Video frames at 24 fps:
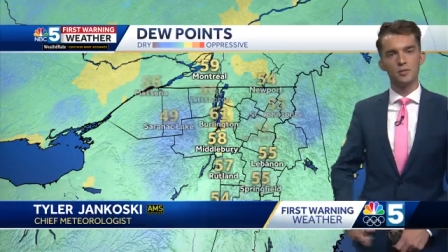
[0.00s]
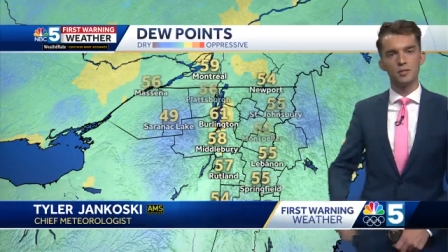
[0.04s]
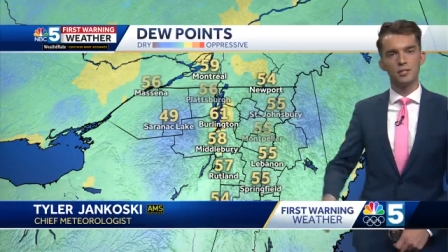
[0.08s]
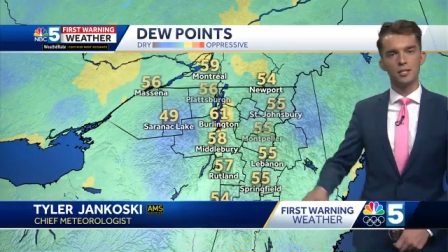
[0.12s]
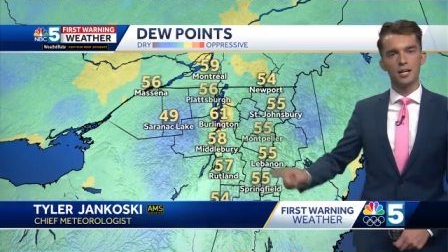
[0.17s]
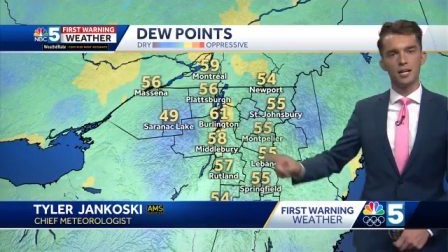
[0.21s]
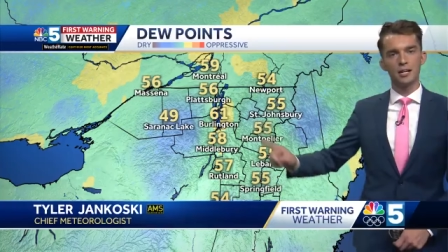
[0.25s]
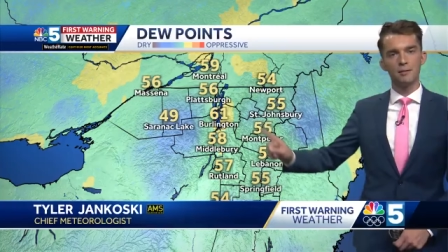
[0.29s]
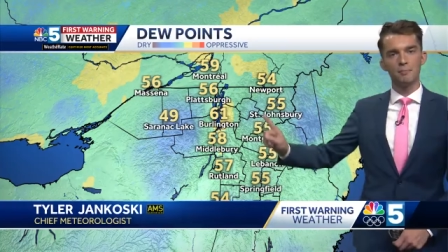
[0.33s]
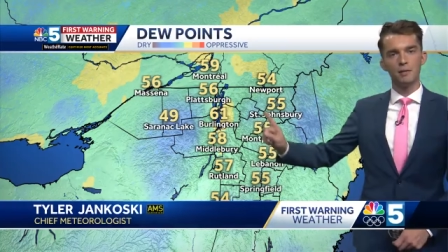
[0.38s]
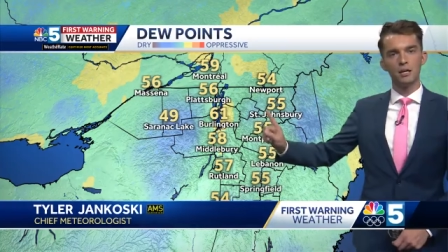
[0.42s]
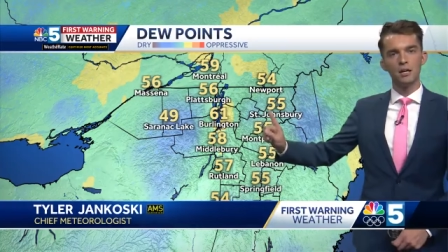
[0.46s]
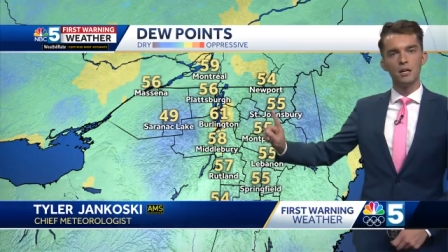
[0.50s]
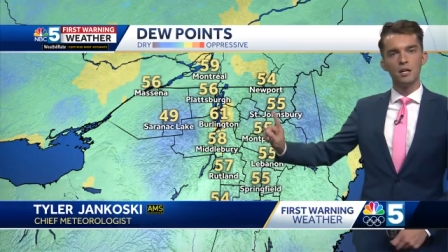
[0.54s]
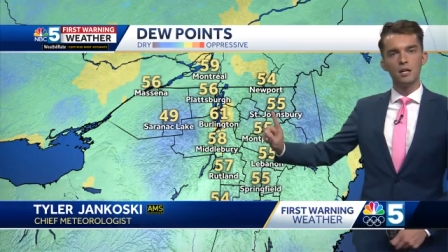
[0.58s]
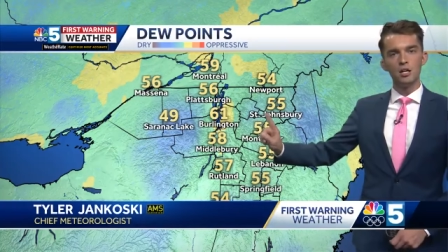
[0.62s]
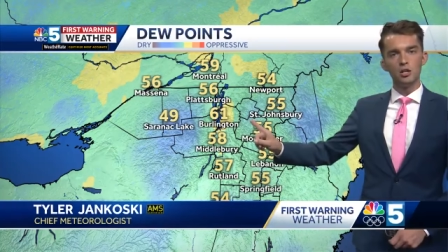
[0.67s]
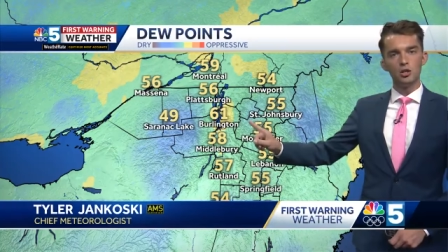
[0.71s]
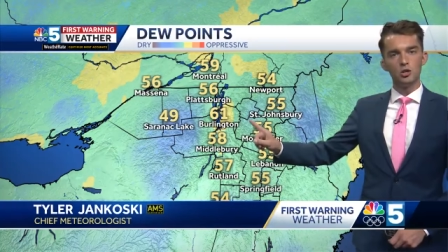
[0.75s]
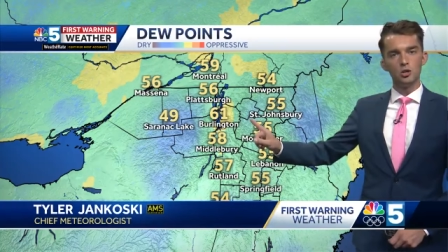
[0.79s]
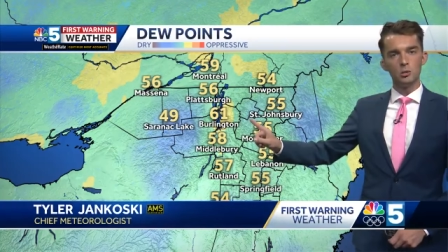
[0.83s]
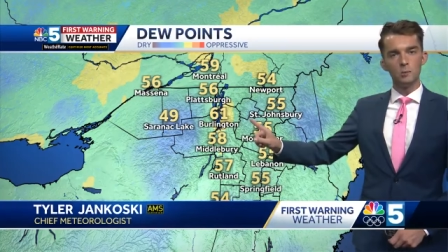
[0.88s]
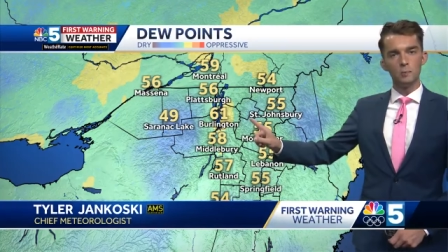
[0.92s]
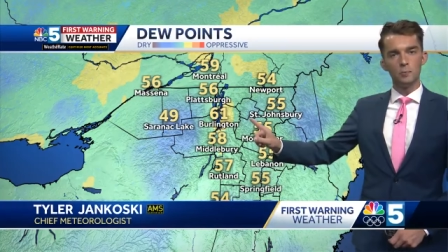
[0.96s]
tonight.
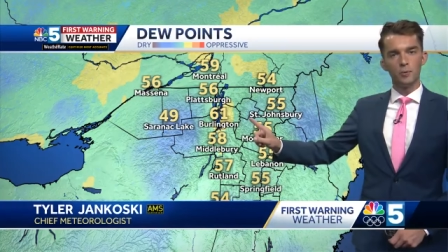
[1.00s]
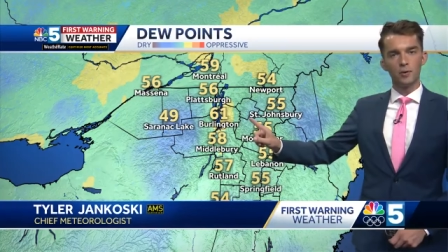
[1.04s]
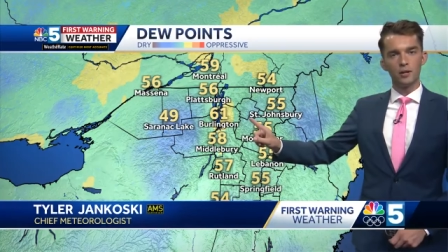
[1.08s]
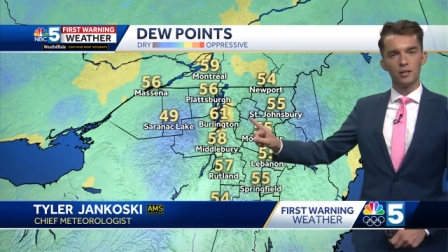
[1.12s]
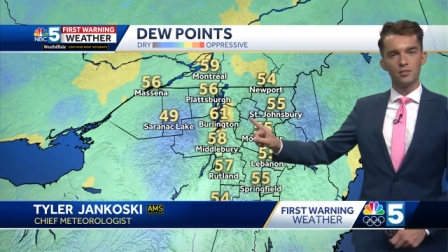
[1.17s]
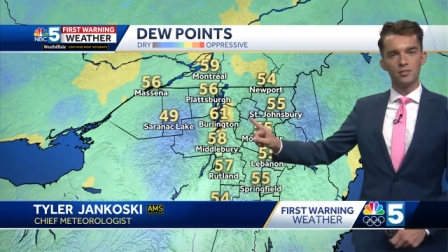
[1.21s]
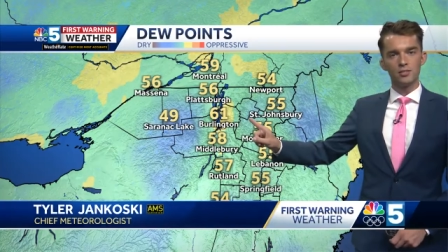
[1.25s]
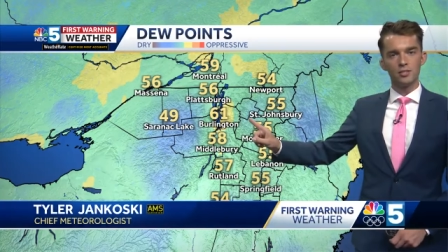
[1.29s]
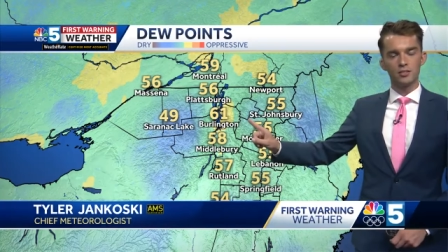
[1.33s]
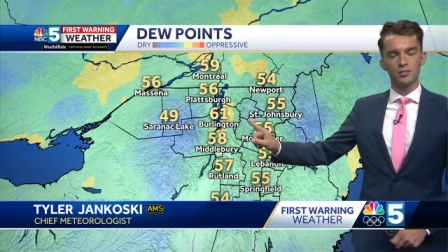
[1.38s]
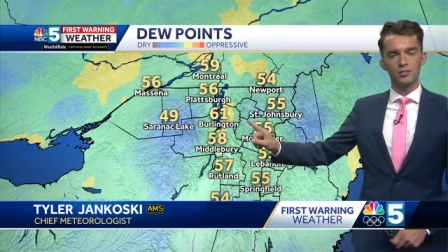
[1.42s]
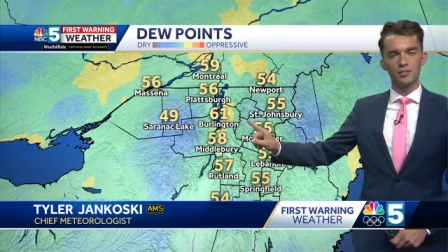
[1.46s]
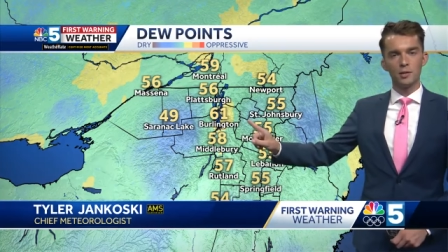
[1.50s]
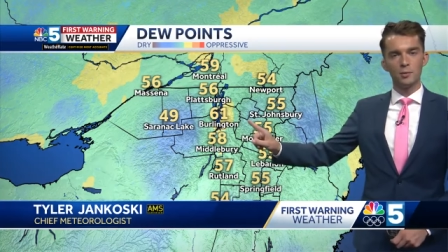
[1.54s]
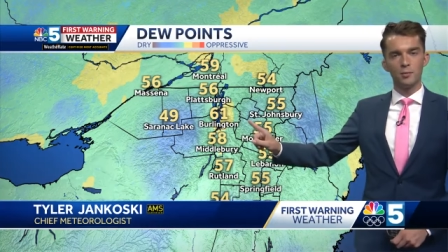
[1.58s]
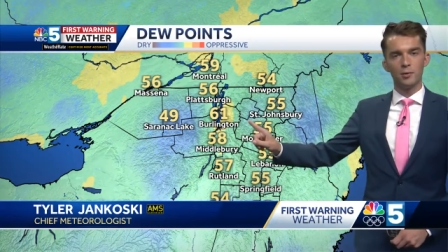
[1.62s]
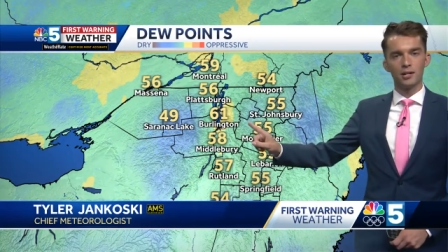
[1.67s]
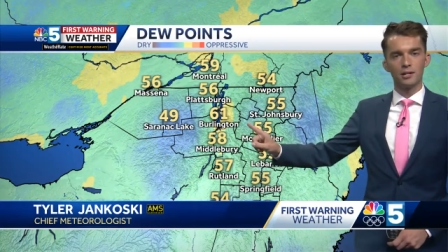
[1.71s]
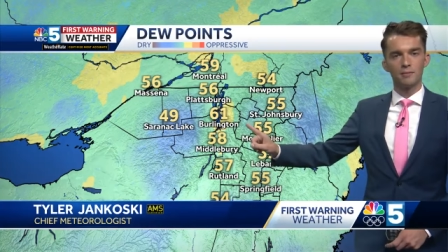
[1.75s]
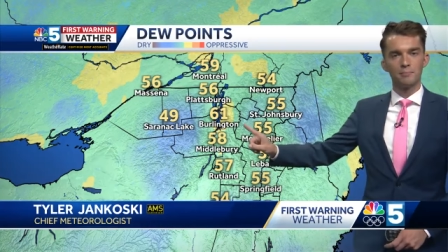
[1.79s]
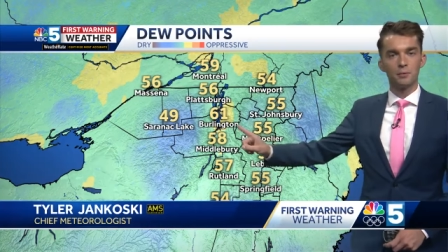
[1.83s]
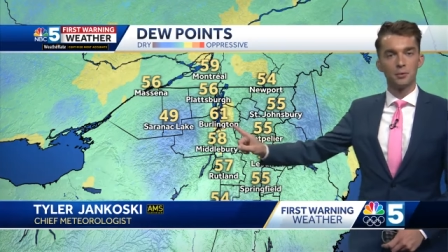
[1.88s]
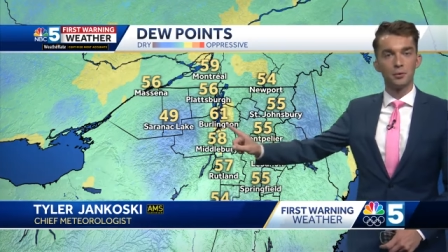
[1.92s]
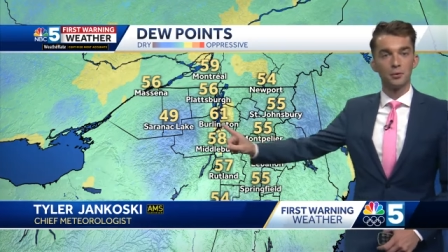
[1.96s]
Dew point
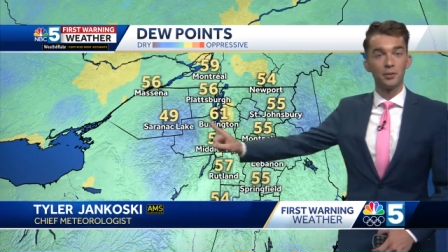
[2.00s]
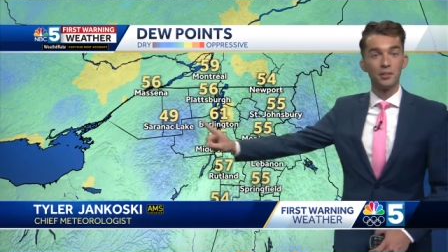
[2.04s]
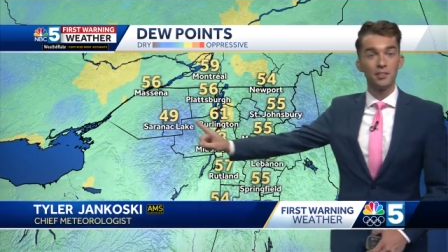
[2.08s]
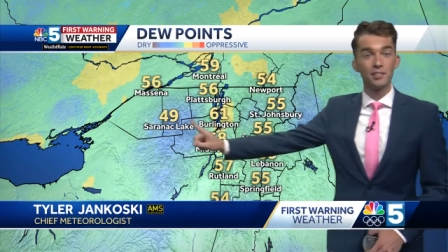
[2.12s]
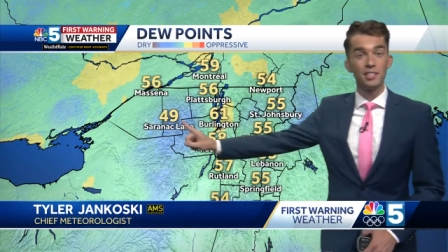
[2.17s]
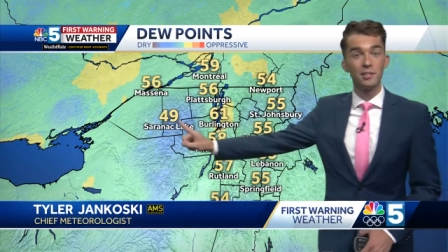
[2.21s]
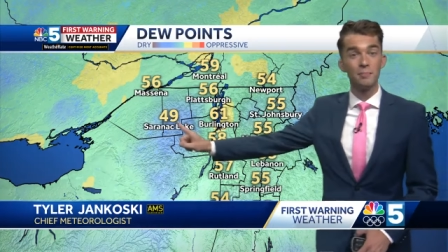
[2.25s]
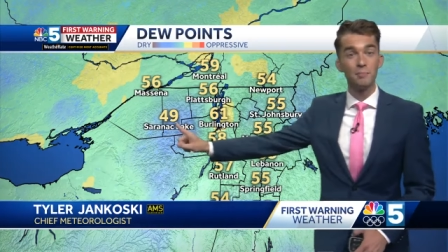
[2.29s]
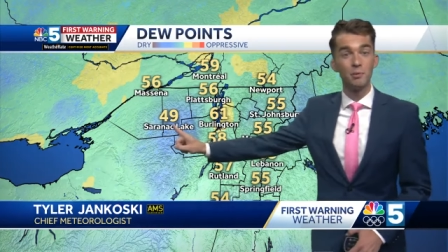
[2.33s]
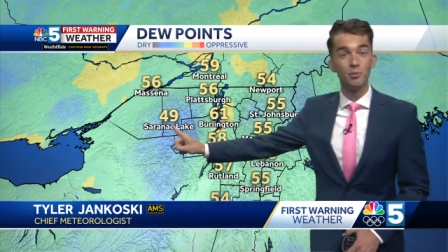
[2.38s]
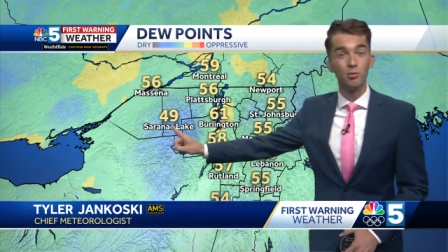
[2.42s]
61 in Burlington,